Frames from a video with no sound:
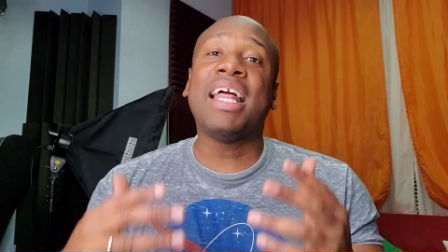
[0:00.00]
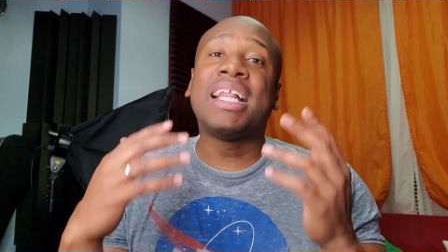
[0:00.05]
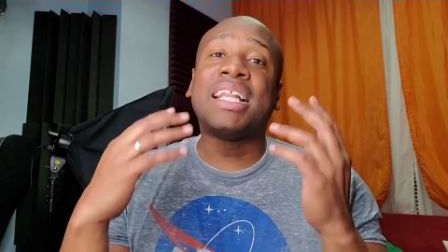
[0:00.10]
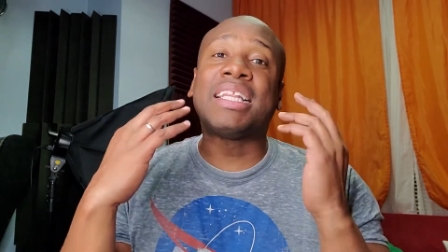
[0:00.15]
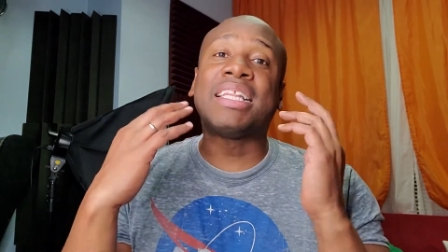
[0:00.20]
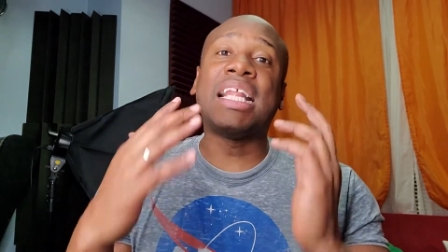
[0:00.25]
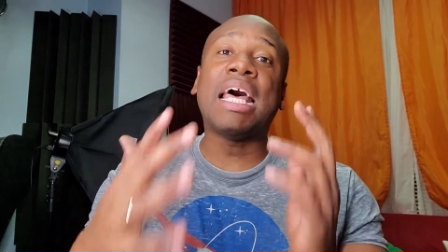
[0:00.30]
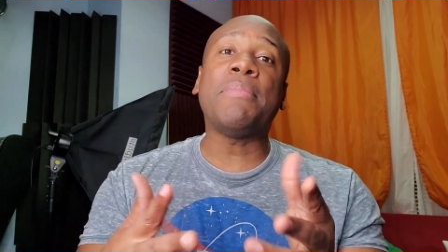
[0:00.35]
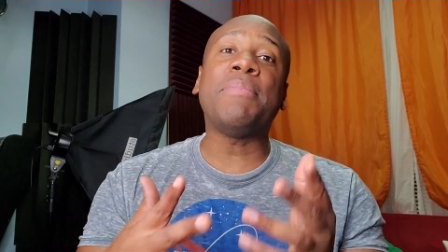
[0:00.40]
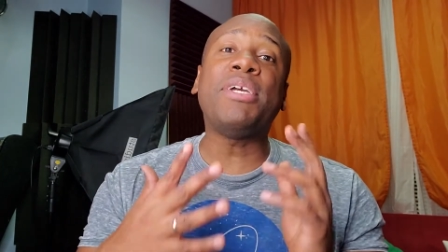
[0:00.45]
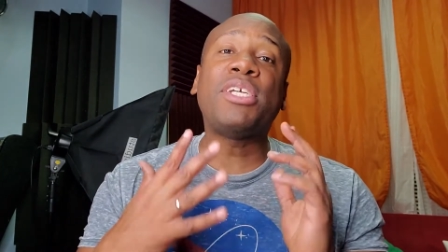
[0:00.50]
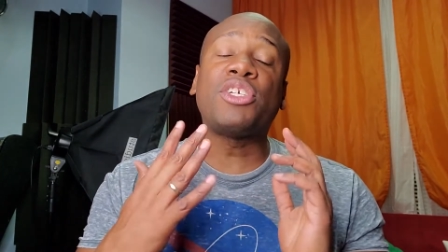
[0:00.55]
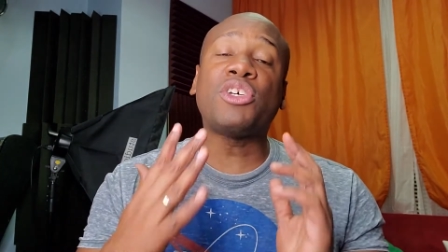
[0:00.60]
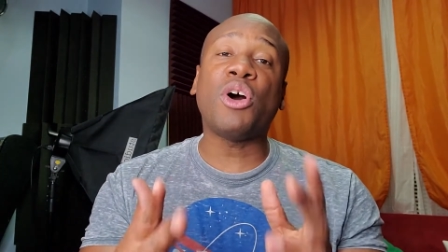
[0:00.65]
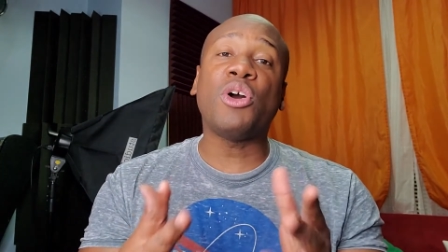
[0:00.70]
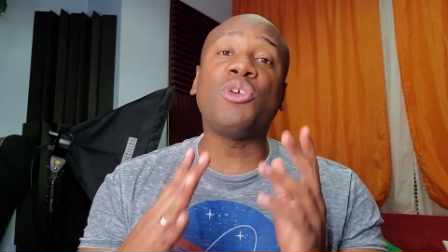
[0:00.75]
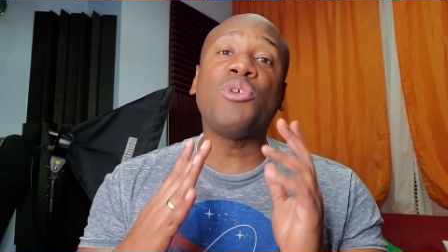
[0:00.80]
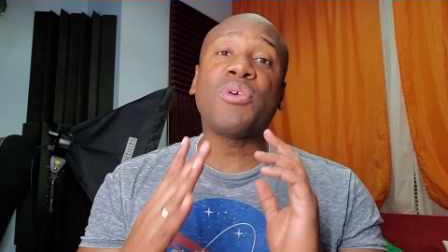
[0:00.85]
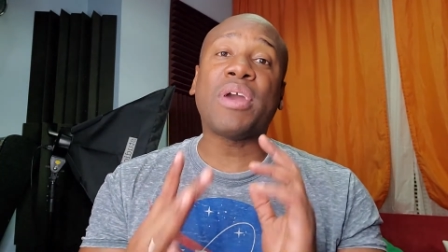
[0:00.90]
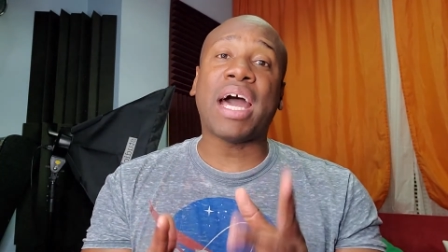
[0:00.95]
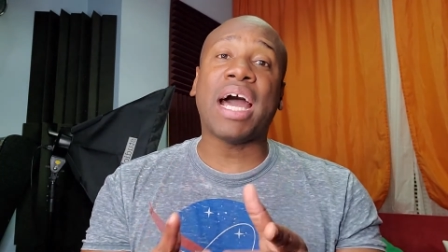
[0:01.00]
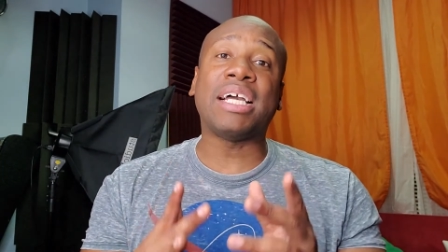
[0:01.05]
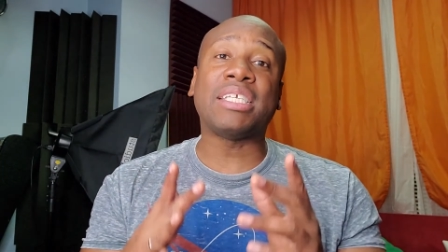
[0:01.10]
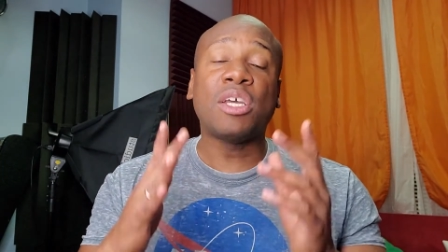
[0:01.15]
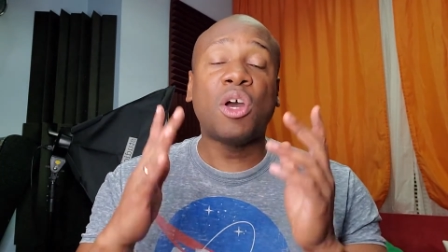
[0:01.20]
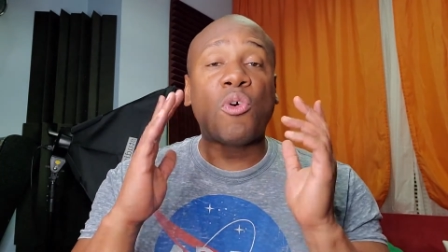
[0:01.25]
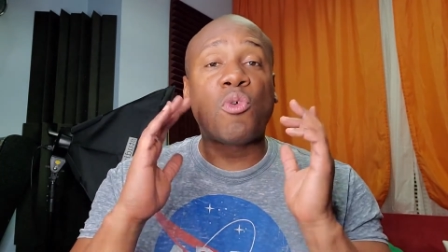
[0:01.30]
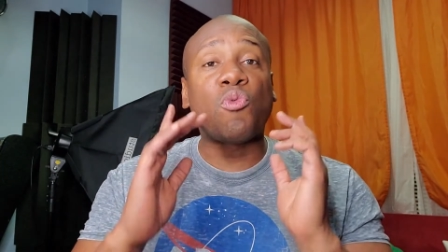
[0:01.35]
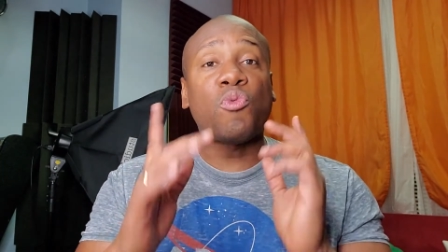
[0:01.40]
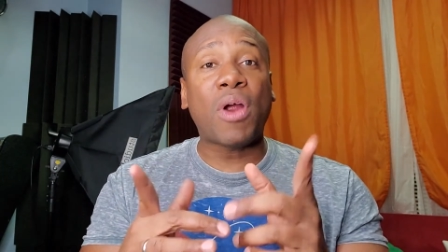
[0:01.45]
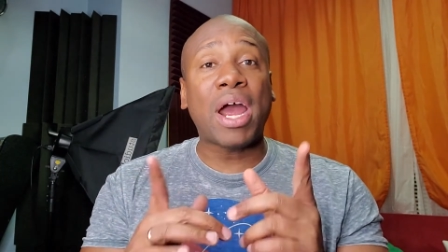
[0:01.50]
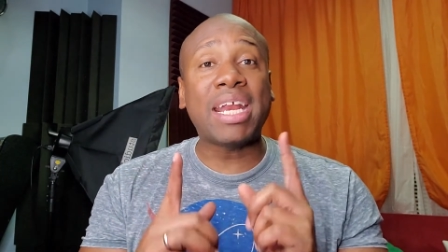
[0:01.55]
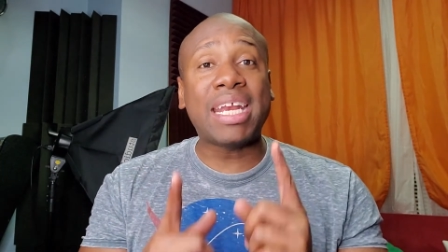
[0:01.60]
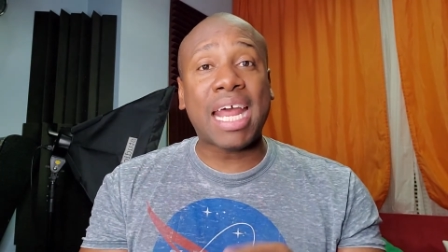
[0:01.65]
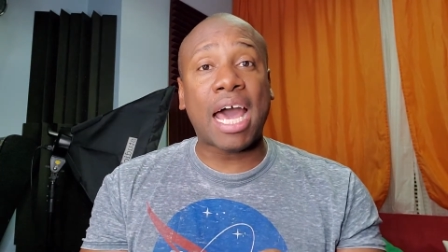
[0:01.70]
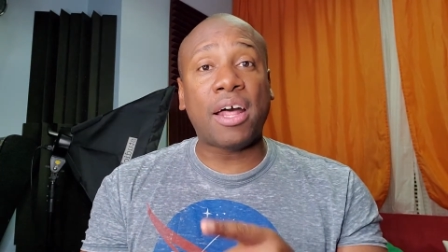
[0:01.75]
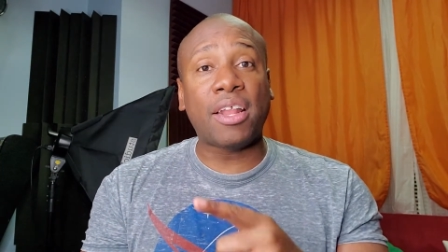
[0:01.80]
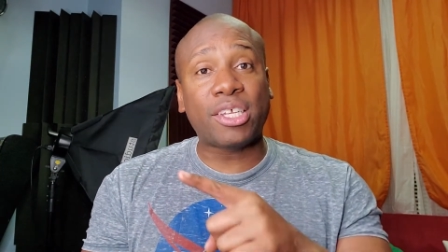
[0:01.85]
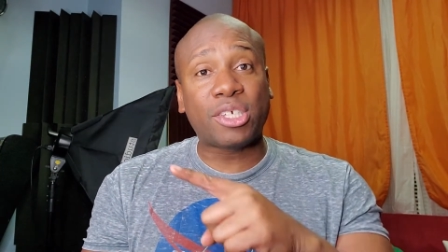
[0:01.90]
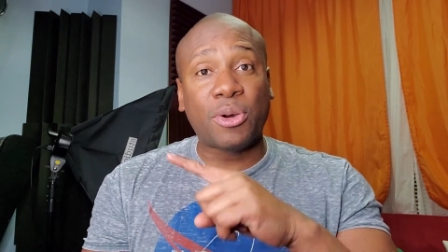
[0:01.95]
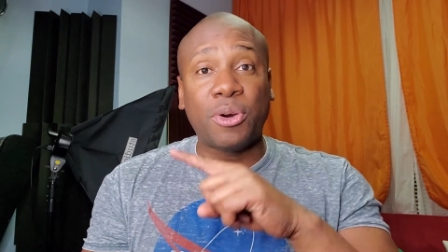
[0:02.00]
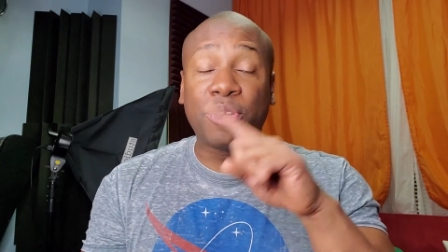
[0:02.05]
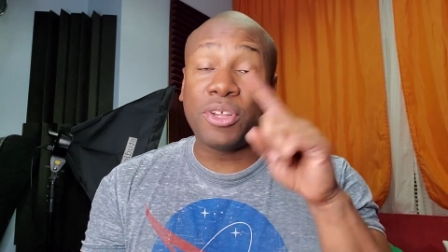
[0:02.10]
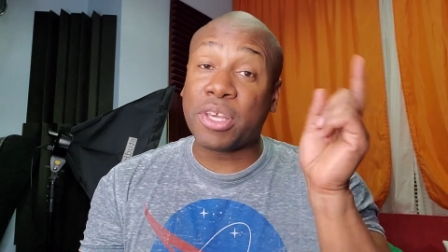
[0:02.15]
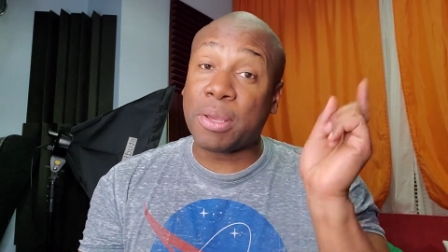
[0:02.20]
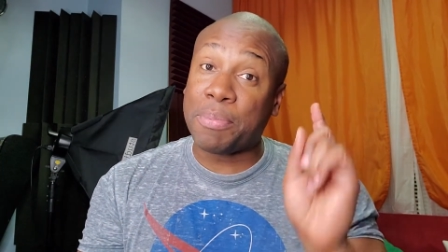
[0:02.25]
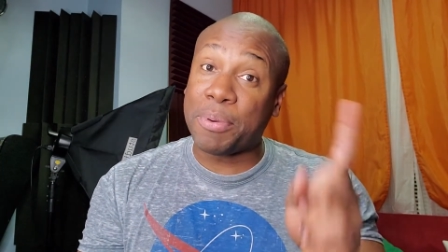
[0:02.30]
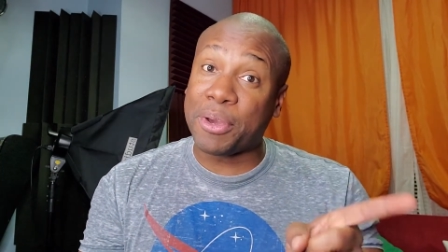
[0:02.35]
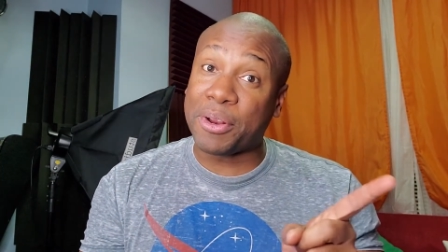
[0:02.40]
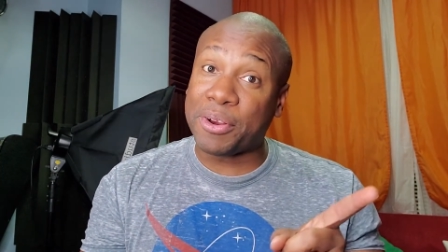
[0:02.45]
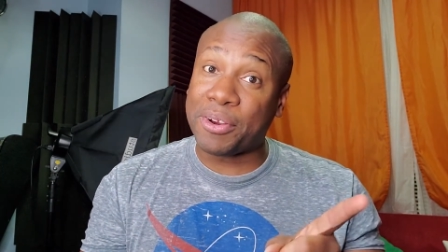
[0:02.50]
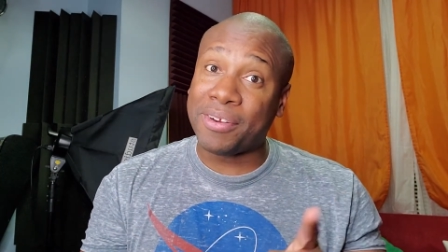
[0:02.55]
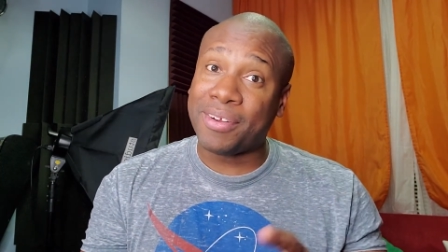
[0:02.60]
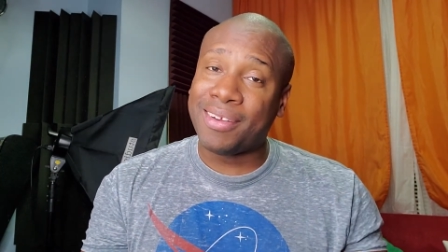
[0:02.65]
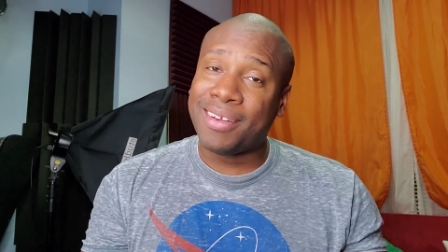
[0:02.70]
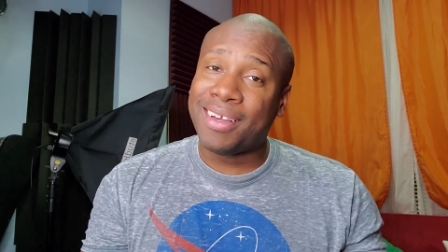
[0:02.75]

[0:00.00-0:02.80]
Let me show you guys right now. Let's go to the computer